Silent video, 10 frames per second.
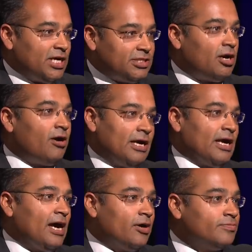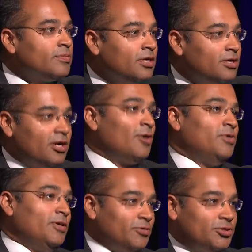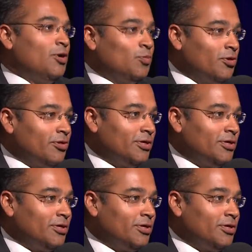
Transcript: They're dying out. Young people don't want